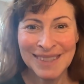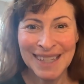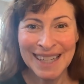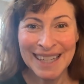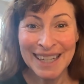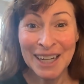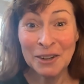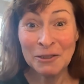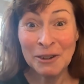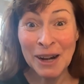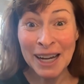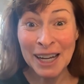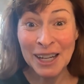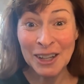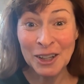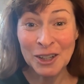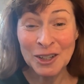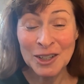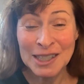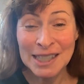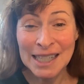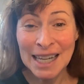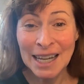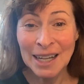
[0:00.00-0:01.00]
irregular
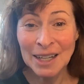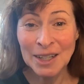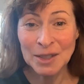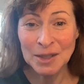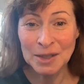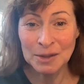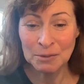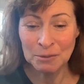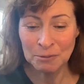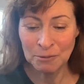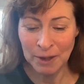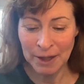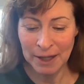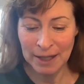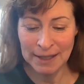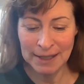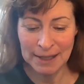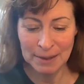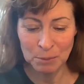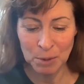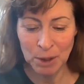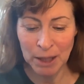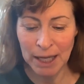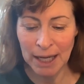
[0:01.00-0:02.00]
cells with his
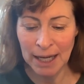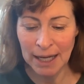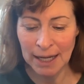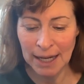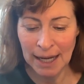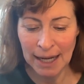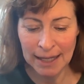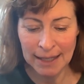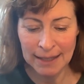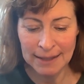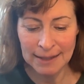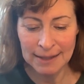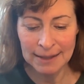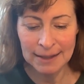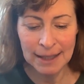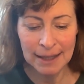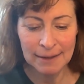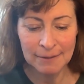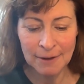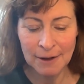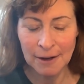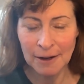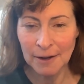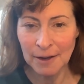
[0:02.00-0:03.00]
spleen and his
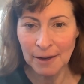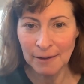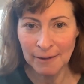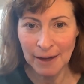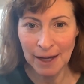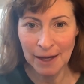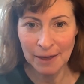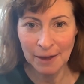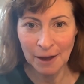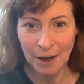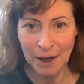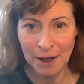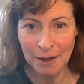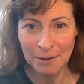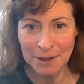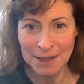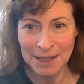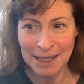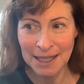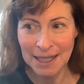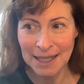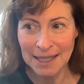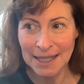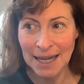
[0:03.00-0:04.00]
liver. The vet thought he
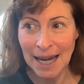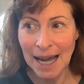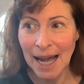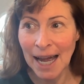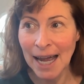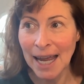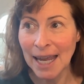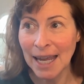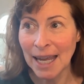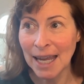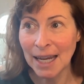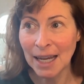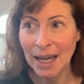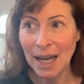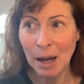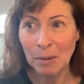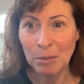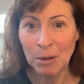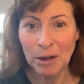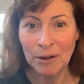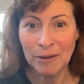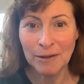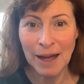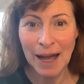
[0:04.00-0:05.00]
was going to die in a
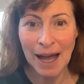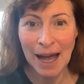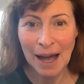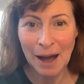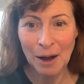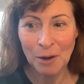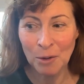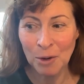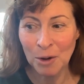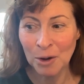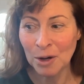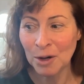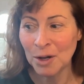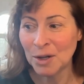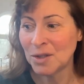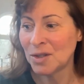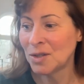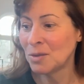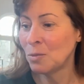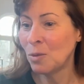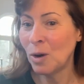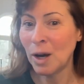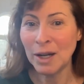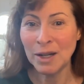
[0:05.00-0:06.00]
couple of
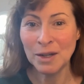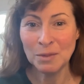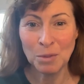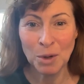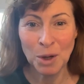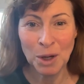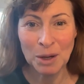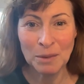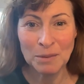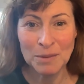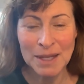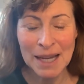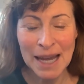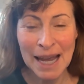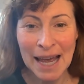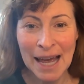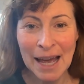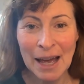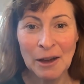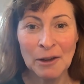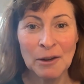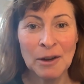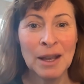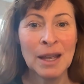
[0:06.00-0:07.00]
hours, wanted to put him
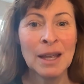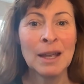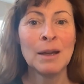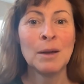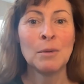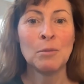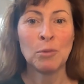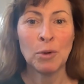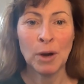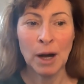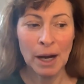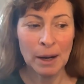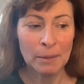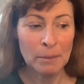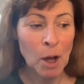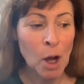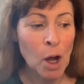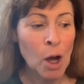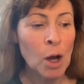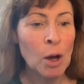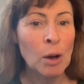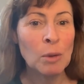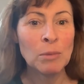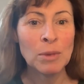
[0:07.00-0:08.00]
down, brought him
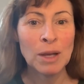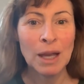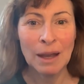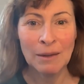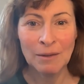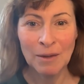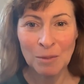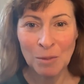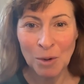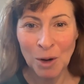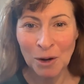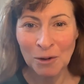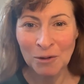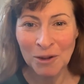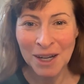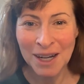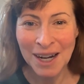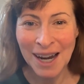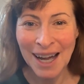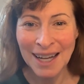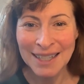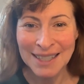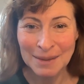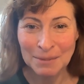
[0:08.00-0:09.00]
home, gave him more
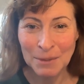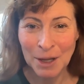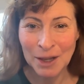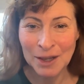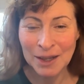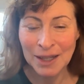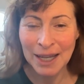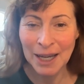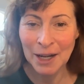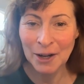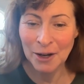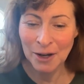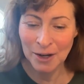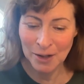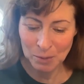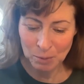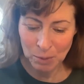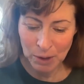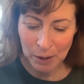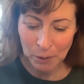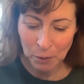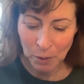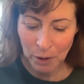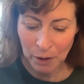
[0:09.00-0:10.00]
redox. A month later, his
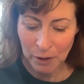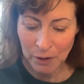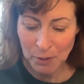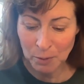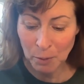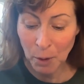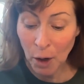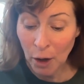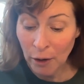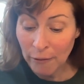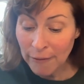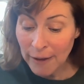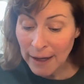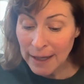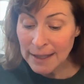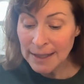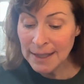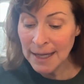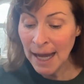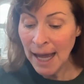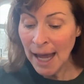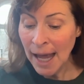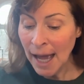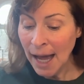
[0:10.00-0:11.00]
blood work was
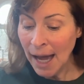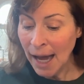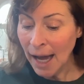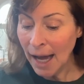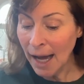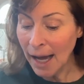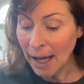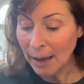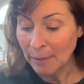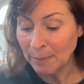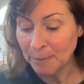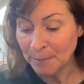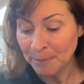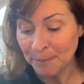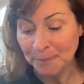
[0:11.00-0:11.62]
perfect. And